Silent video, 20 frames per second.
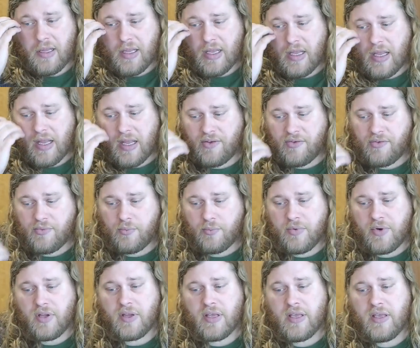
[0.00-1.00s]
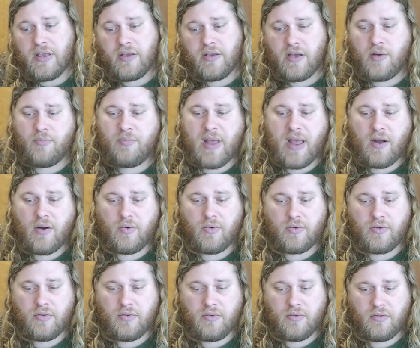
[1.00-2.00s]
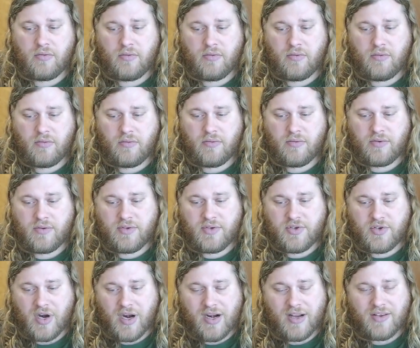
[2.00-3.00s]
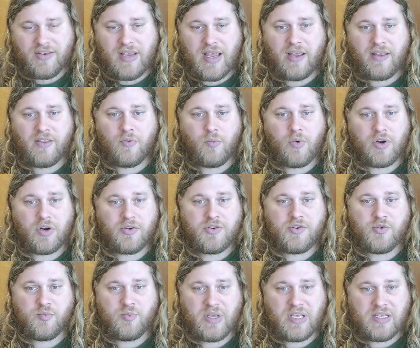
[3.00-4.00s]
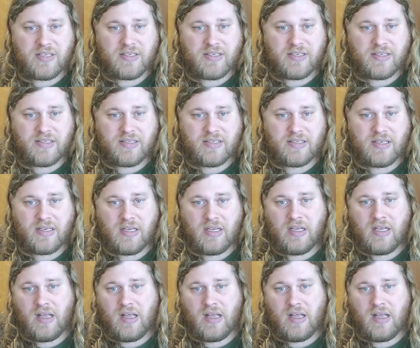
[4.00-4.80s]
it's really about trying to take the 1 or 2 pieces